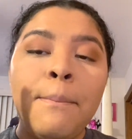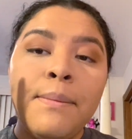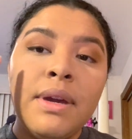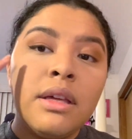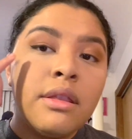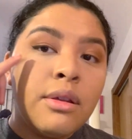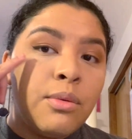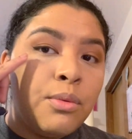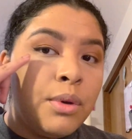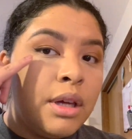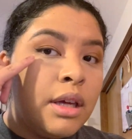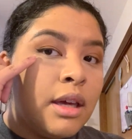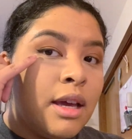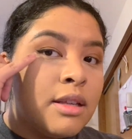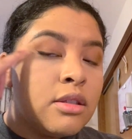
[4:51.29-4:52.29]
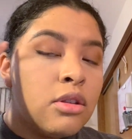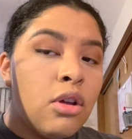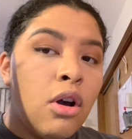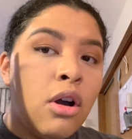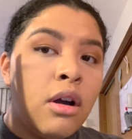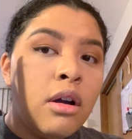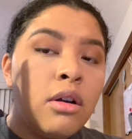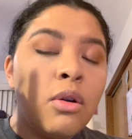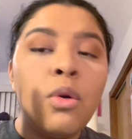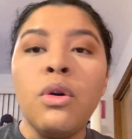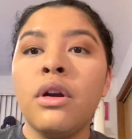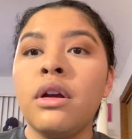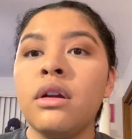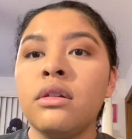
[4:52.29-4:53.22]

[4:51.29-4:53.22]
make the wing as long